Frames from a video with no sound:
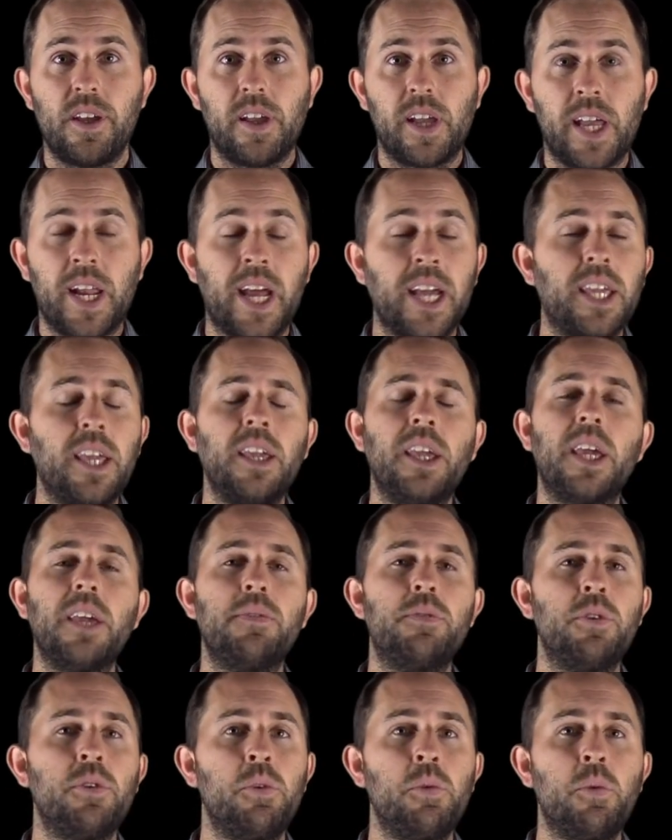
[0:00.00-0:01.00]
and I can
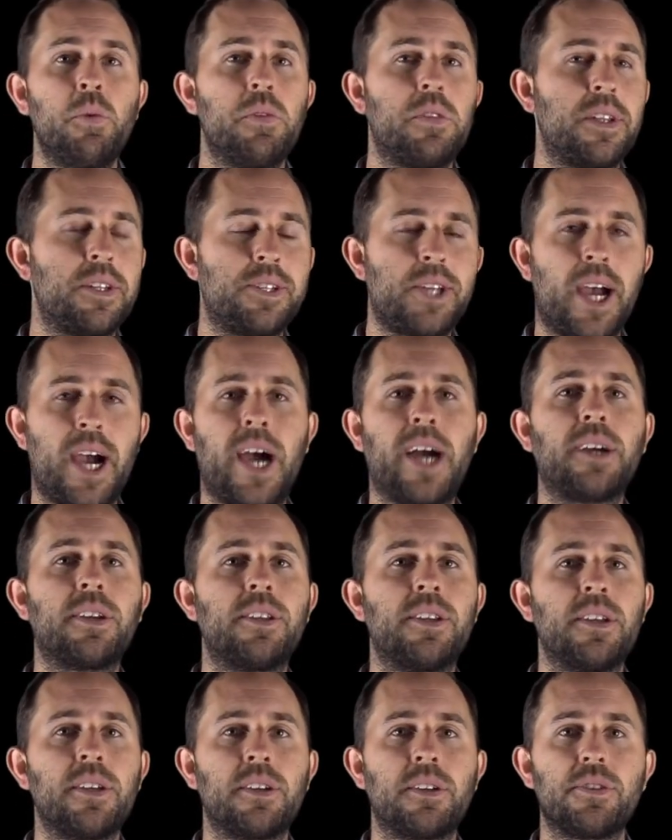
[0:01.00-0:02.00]
give you the
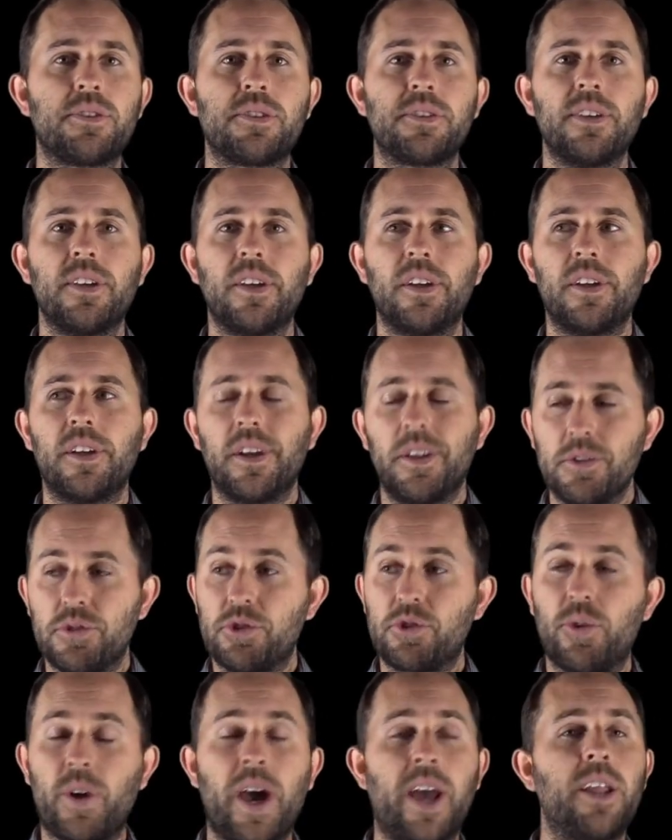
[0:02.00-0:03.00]
tactics and
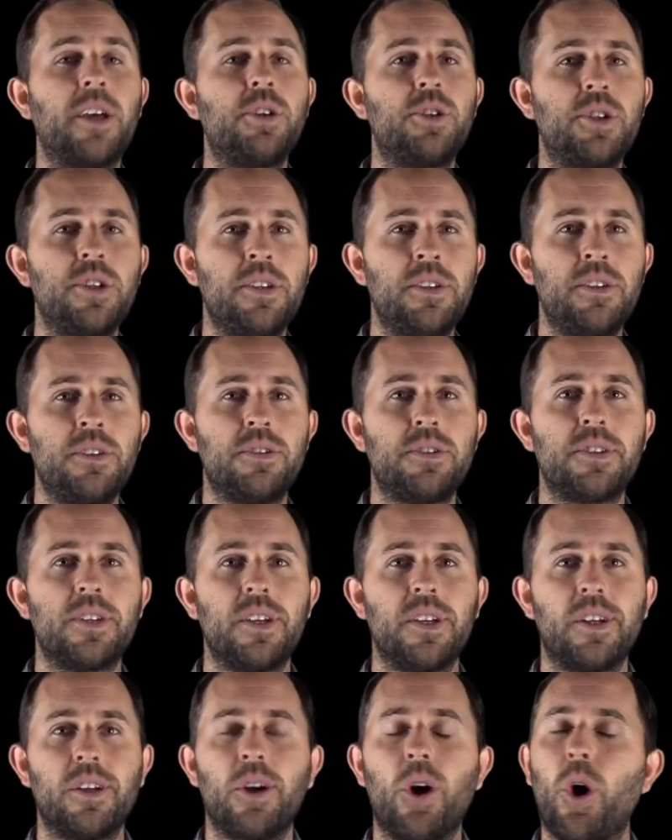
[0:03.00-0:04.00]
strategies
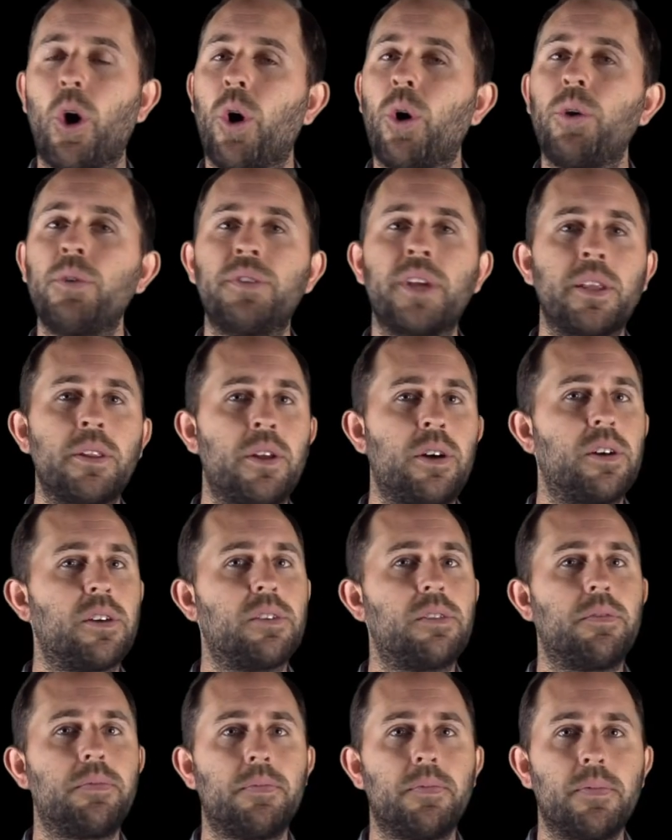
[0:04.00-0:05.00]
all day long.